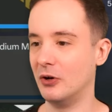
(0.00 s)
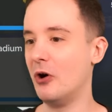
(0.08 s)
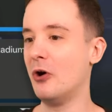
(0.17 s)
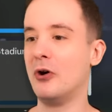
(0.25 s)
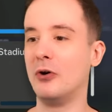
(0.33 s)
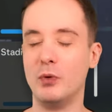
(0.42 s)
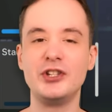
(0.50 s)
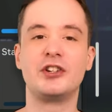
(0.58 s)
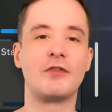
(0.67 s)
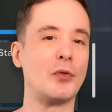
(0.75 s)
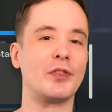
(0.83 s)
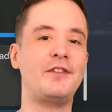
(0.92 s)
oh, once
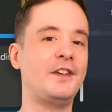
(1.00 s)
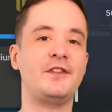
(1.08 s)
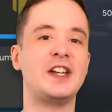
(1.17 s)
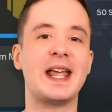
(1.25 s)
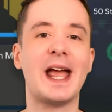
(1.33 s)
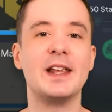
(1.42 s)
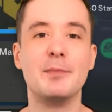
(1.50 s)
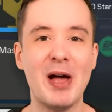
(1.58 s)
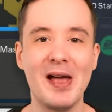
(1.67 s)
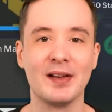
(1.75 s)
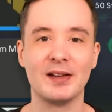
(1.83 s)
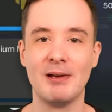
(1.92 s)
you've got the 50k
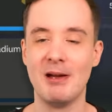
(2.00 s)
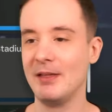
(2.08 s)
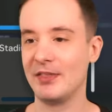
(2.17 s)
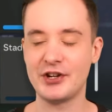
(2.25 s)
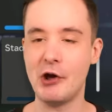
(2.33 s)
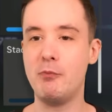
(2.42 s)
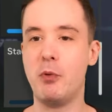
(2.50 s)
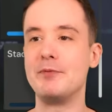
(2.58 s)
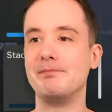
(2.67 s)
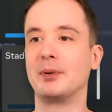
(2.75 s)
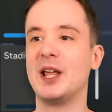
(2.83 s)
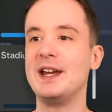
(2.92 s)
pack, there's no
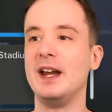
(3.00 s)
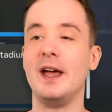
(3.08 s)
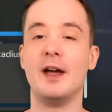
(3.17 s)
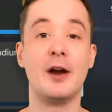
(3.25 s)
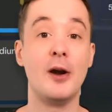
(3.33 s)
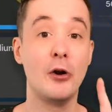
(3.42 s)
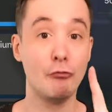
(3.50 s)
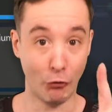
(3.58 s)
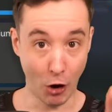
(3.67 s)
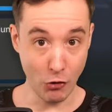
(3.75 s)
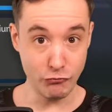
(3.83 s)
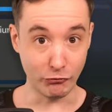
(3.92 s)
point playing it.
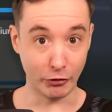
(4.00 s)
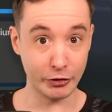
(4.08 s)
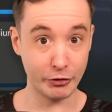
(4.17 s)
Wrong.